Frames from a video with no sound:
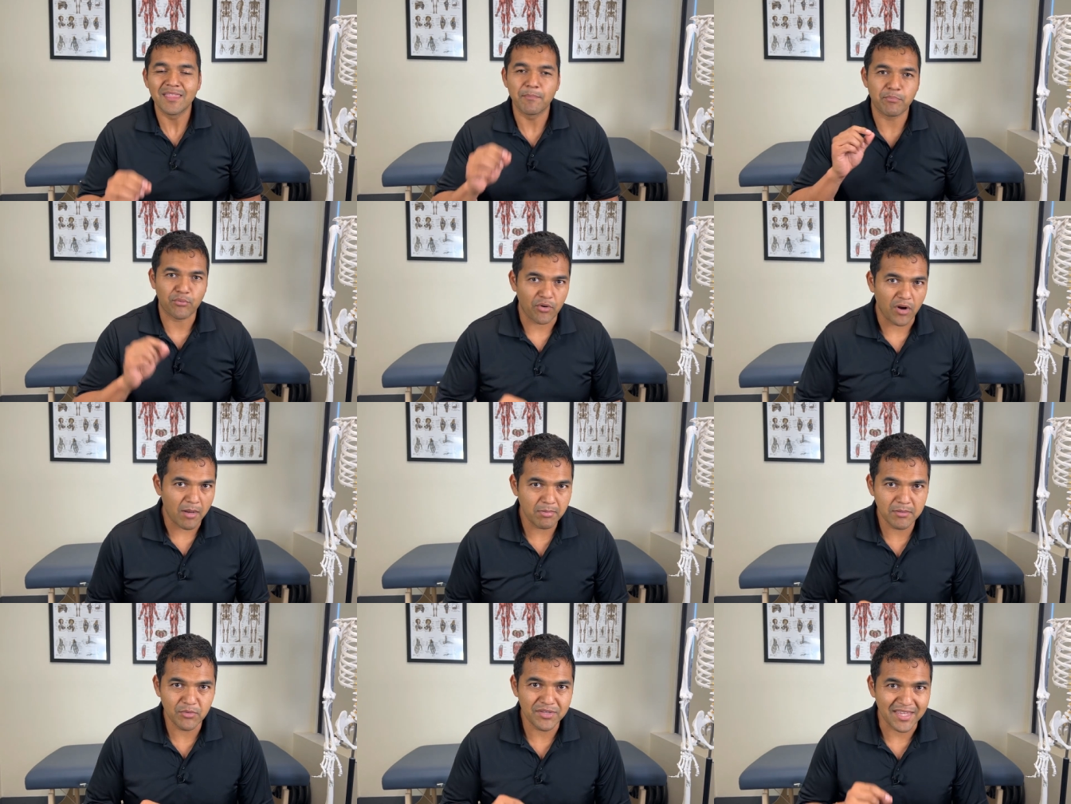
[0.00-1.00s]
The
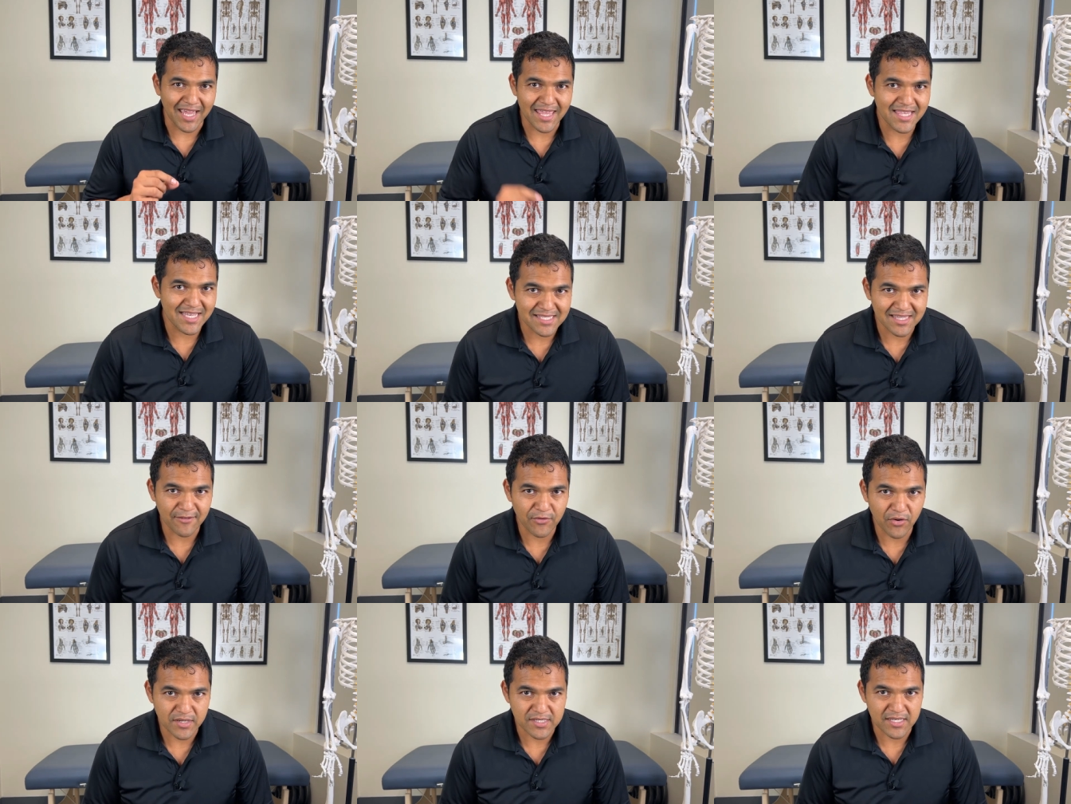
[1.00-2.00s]
problem with endlessly
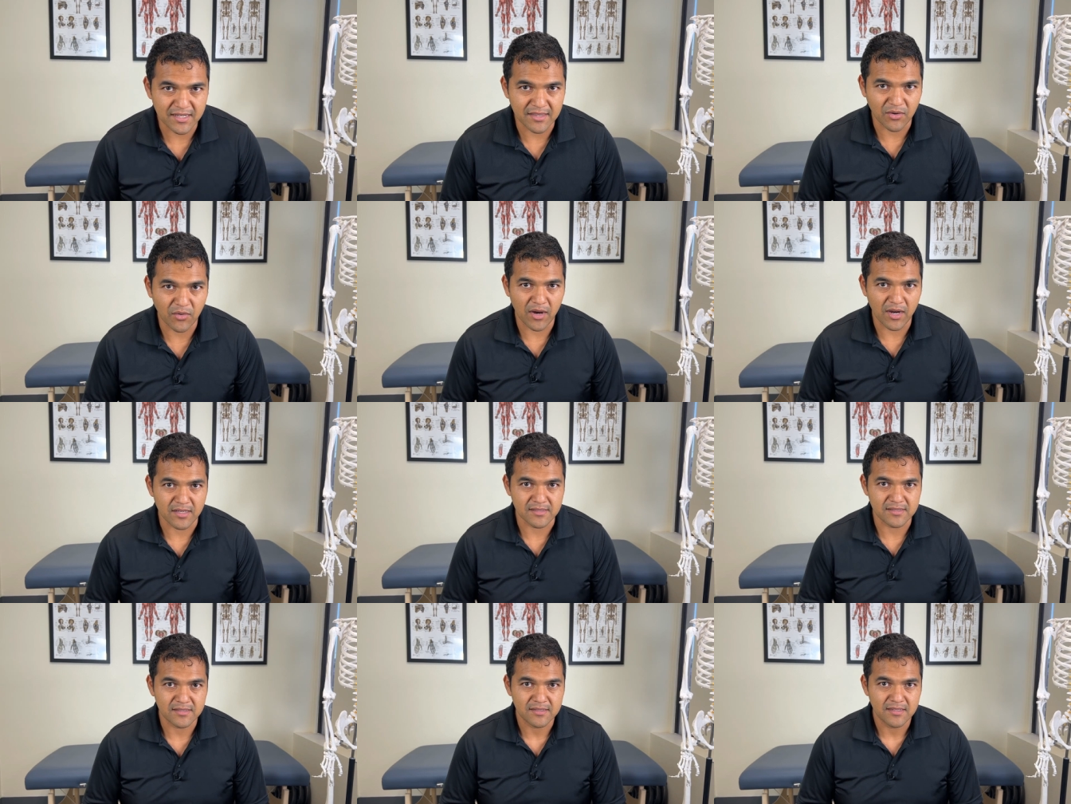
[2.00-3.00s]
focusing on the
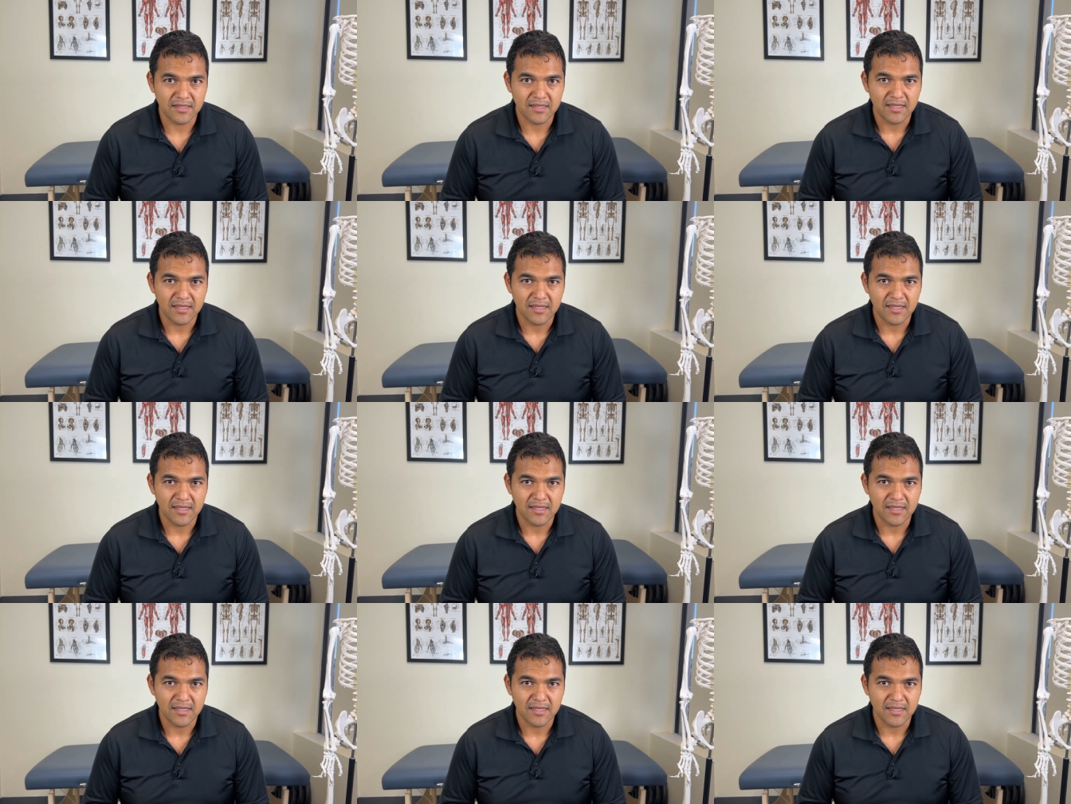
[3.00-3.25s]
quads